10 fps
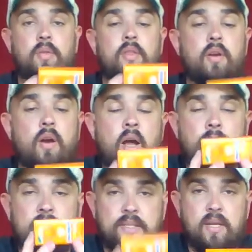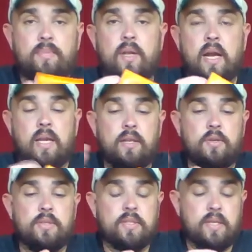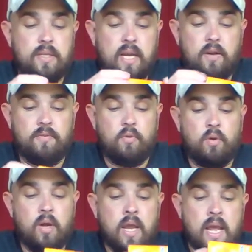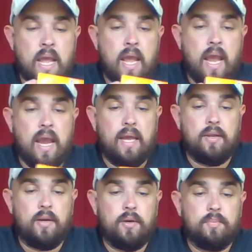there ought to be something I can use this container for, and